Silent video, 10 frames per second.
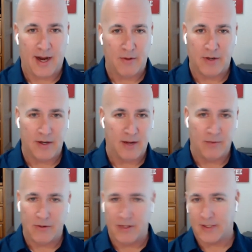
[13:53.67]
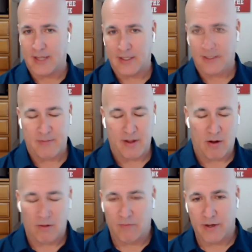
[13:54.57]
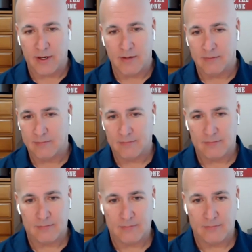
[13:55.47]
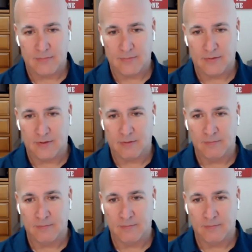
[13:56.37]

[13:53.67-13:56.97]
I would, I would do the exact same thing all over again. So,